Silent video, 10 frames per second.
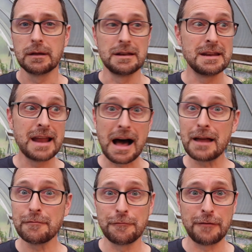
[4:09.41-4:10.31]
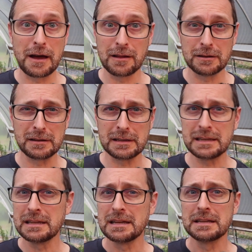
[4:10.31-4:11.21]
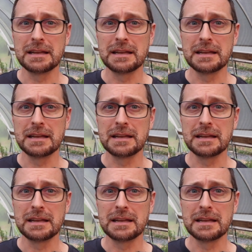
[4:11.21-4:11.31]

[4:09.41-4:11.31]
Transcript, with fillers: Not violently,